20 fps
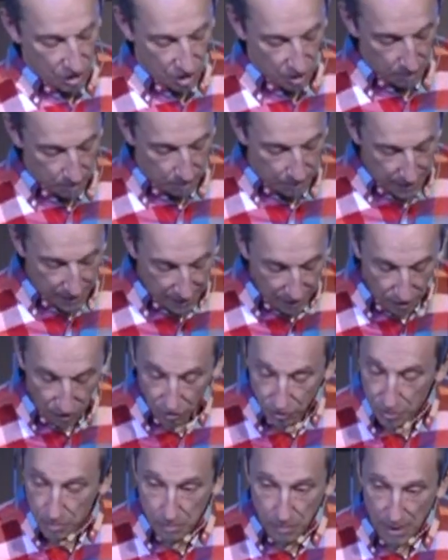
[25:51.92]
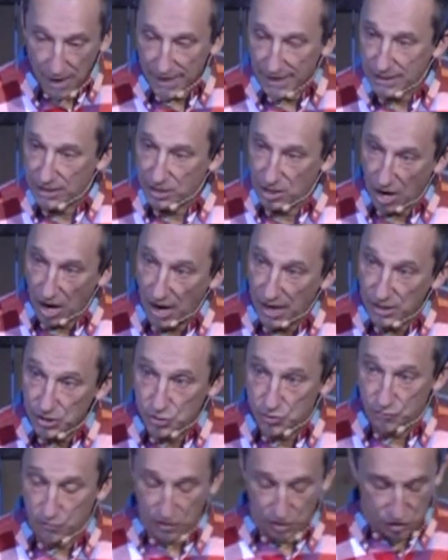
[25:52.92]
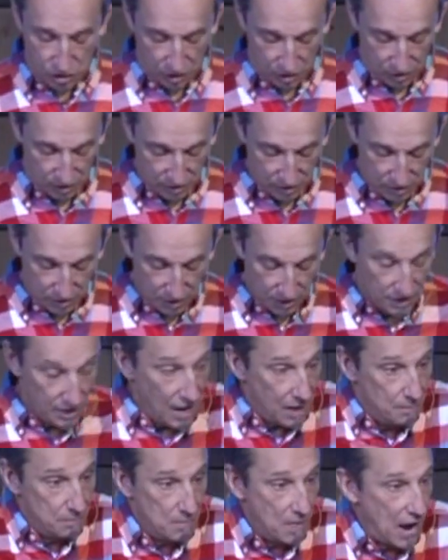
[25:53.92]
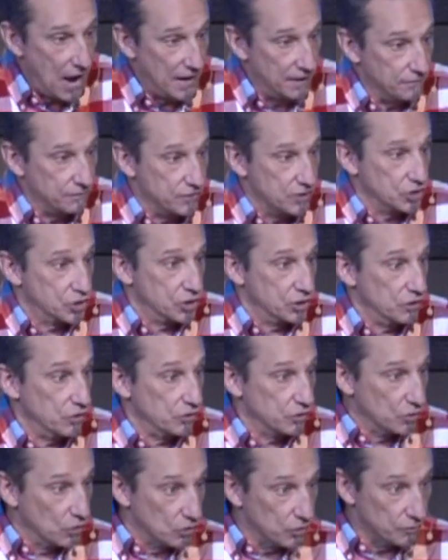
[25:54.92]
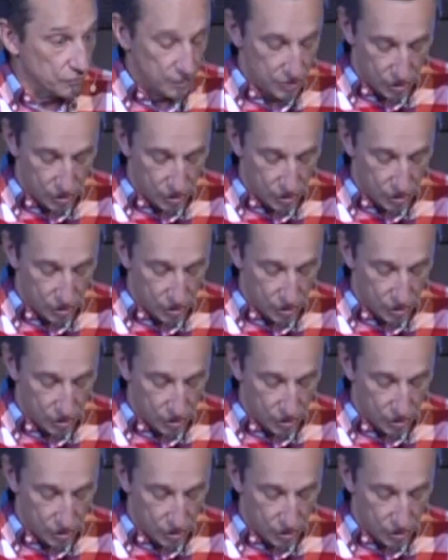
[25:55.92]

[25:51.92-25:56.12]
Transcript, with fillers: compelled by God's vision, not my vision or your